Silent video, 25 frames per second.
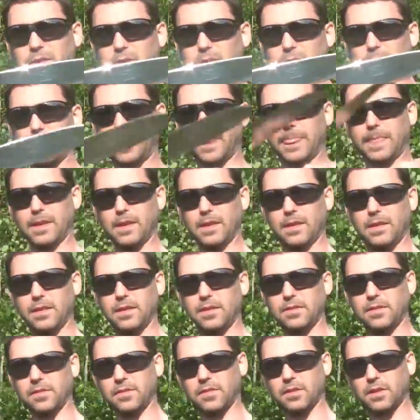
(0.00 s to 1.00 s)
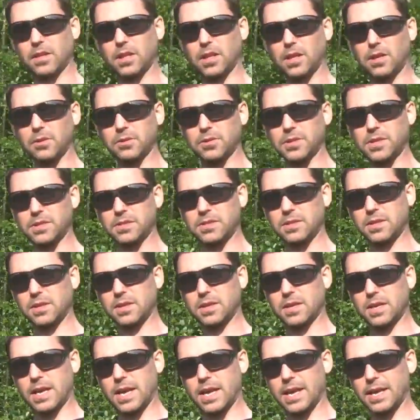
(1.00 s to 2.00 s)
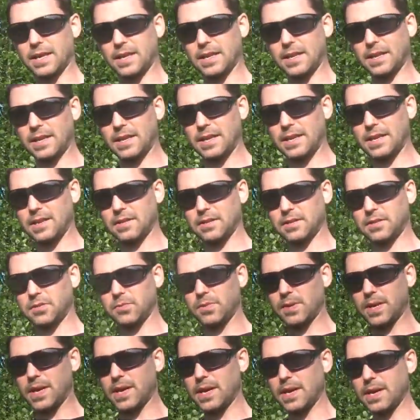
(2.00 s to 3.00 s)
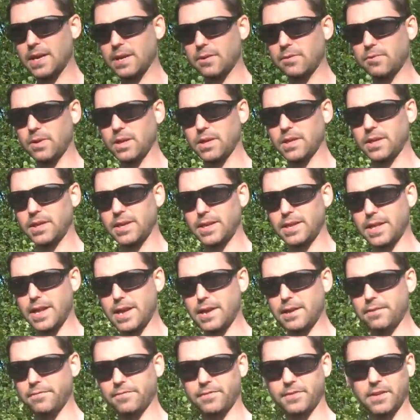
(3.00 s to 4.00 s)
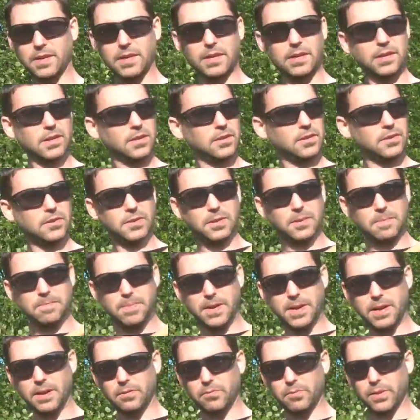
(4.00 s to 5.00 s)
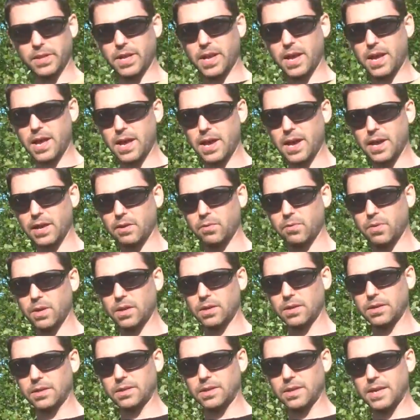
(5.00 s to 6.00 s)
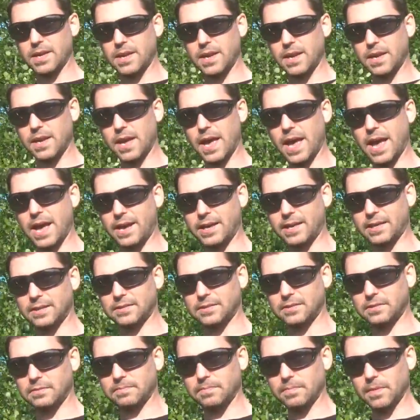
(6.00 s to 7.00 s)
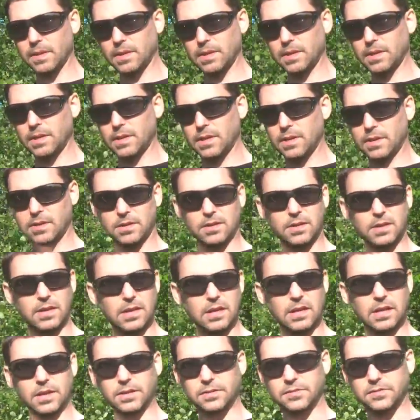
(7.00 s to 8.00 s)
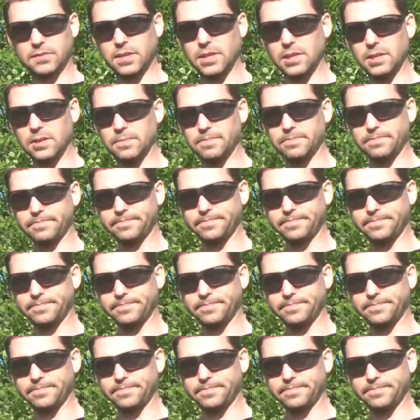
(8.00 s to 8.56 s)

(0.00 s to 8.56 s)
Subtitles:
So this is the closest I can get to a high quality knife to compare it with a high quality axe. And let's see